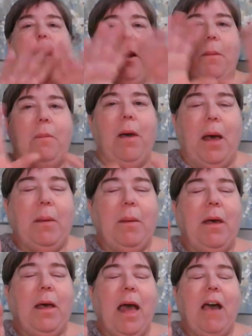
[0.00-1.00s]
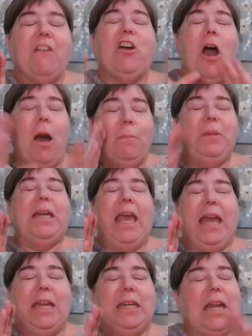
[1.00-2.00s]
a
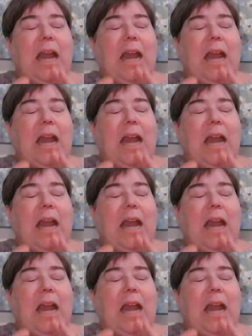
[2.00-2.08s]
complicated,